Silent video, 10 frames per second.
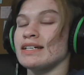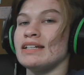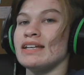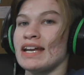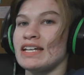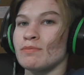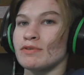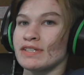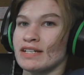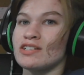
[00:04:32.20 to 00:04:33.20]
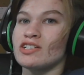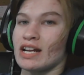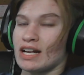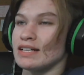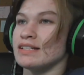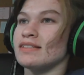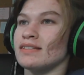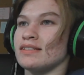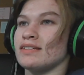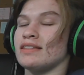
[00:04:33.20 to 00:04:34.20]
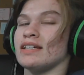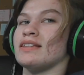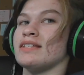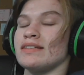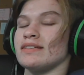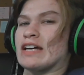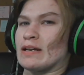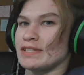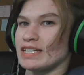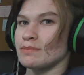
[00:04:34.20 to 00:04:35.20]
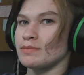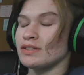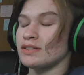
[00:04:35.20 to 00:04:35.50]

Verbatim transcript: a 90% chance that this is time skip.